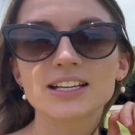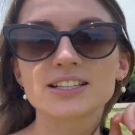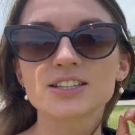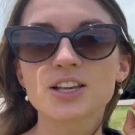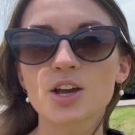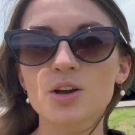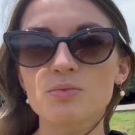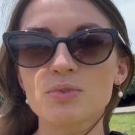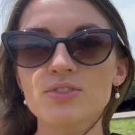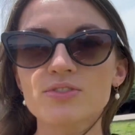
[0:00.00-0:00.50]

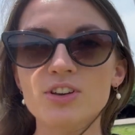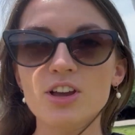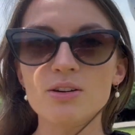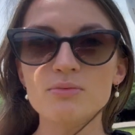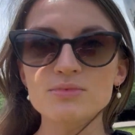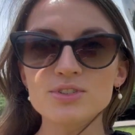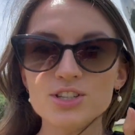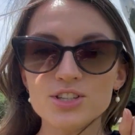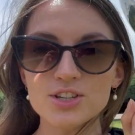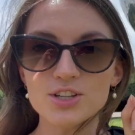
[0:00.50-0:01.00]
So we've
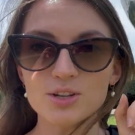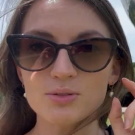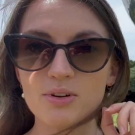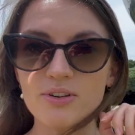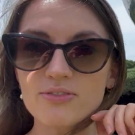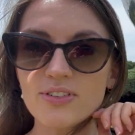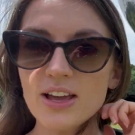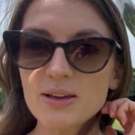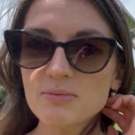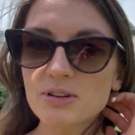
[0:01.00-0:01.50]
come to
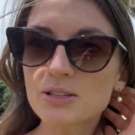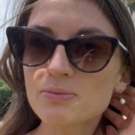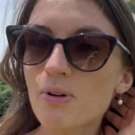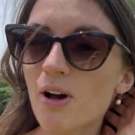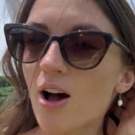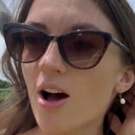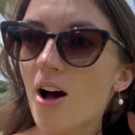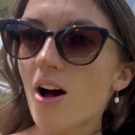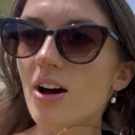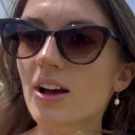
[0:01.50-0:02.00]
a famous
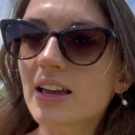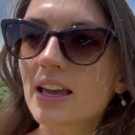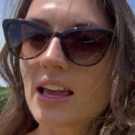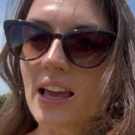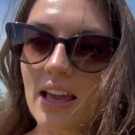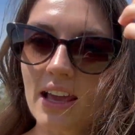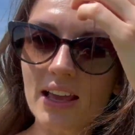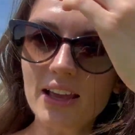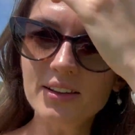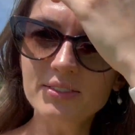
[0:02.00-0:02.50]
park
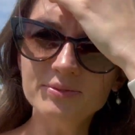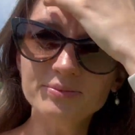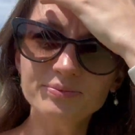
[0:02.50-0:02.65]
here.